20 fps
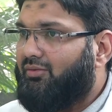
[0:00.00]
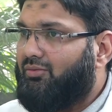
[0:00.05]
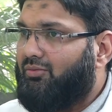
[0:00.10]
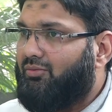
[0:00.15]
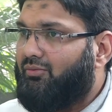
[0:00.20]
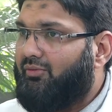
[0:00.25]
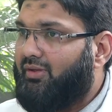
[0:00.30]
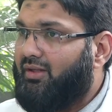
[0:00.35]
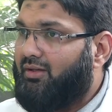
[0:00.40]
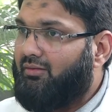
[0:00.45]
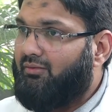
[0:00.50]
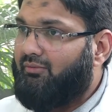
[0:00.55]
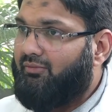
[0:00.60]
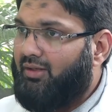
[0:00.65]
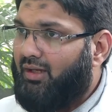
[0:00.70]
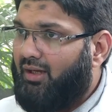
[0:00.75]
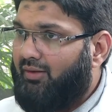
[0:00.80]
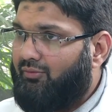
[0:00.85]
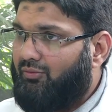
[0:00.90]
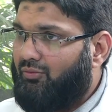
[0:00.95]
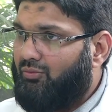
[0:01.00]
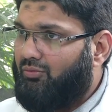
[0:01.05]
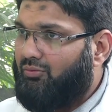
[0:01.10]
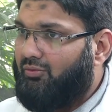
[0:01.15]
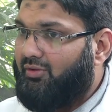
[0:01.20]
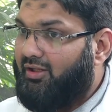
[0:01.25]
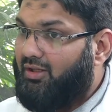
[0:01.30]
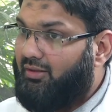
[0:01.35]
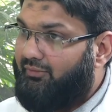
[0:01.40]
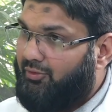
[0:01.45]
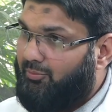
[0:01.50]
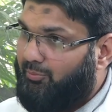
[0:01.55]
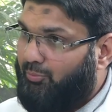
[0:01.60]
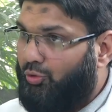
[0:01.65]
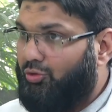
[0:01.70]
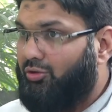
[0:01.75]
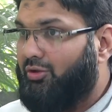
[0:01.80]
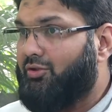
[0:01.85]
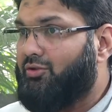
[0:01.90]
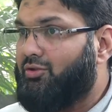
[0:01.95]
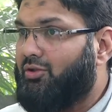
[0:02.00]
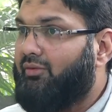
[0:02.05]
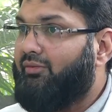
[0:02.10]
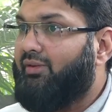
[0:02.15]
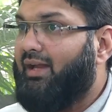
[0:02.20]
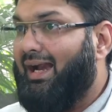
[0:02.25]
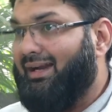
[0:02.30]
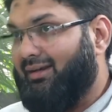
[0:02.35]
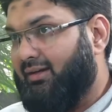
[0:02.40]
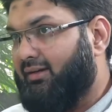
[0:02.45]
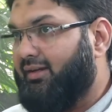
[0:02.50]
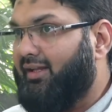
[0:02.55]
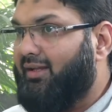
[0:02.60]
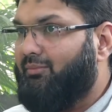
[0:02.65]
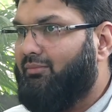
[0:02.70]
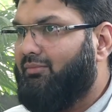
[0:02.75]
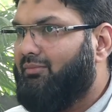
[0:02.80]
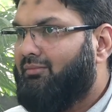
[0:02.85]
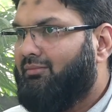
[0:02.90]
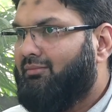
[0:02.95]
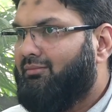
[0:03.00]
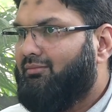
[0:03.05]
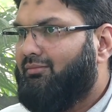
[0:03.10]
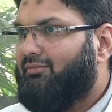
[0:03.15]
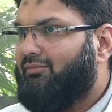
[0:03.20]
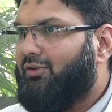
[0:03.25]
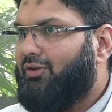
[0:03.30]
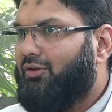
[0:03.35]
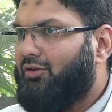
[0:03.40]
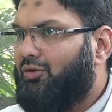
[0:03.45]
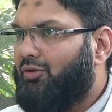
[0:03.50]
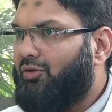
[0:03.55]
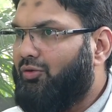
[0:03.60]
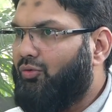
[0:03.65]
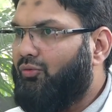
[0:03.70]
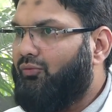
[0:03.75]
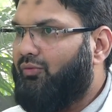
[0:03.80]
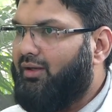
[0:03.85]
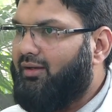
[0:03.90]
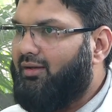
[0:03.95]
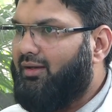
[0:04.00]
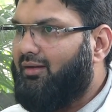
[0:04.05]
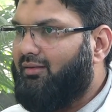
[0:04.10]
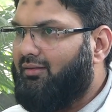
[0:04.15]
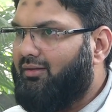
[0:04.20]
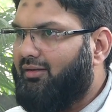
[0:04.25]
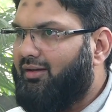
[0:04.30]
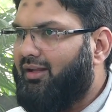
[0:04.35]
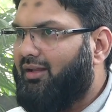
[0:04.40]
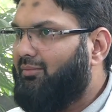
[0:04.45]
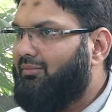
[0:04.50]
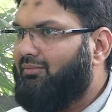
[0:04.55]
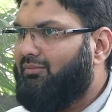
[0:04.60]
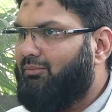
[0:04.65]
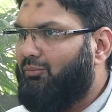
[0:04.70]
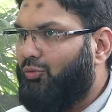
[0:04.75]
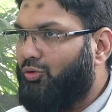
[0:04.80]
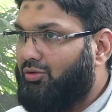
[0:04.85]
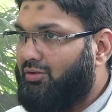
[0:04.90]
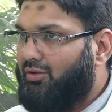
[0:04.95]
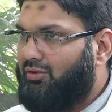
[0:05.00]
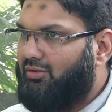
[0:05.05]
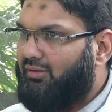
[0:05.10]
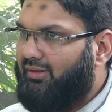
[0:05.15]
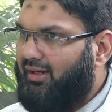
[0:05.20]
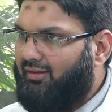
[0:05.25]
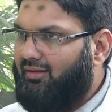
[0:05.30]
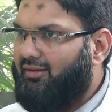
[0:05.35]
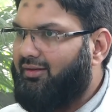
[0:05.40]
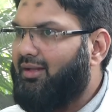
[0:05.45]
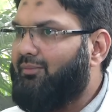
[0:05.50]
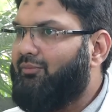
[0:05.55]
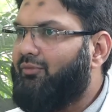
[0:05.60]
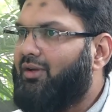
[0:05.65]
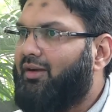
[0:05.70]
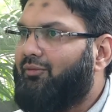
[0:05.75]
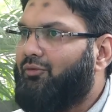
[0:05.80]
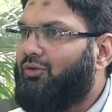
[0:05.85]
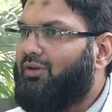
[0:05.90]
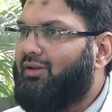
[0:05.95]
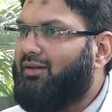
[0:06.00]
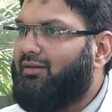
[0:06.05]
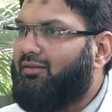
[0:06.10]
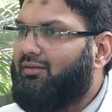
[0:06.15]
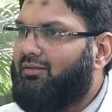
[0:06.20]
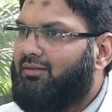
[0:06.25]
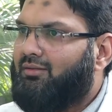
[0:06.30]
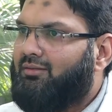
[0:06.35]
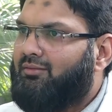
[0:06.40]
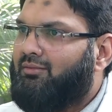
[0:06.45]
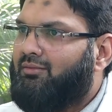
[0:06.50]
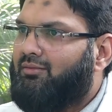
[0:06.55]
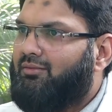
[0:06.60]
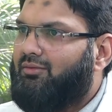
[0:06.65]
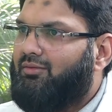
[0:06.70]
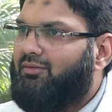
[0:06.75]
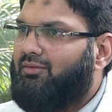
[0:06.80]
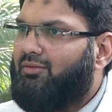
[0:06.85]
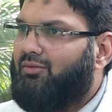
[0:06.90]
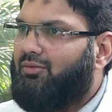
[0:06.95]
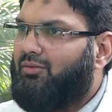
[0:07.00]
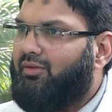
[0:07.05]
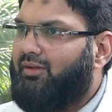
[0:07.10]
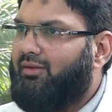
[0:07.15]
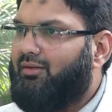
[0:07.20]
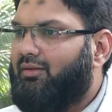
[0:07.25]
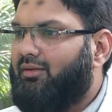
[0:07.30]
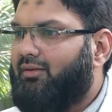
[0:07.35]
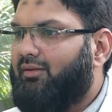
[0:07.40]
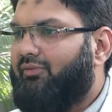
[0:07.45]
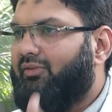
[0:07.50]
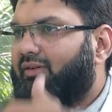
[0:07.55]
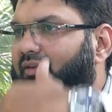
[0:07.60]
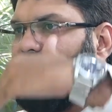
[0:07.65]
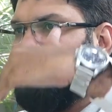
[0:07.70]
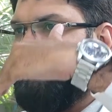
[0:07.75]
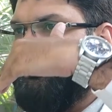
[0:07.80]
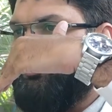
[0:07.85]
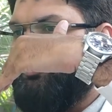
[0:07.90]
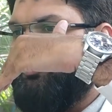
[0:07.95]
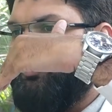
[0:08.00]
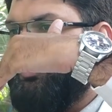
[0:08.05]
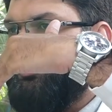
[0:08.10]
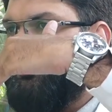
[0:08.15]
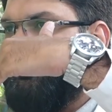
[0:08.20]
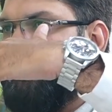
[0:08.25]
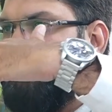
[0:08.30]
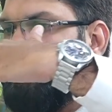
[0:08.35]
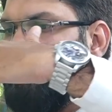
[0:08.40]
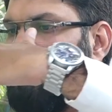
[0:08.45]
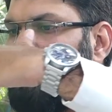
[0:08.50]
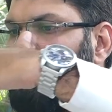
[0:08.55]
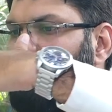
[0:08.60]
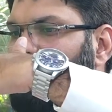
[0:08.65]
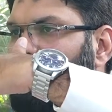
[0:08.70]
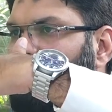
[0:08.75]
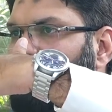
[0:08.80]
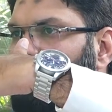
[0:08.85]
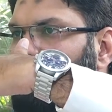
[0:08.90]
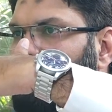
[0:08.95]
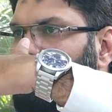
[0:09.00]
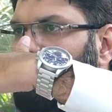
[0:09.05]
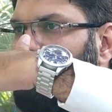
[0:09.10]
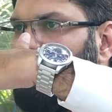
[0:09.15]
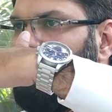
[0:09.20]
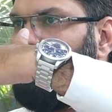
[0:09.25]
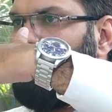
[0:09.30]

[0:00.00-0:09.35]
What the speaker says: So wherein we have to deal with both the jaws at a time. We cannot do one at a time. Both the jaws at a time we have to correct. So either if it is this way, it has to come this way.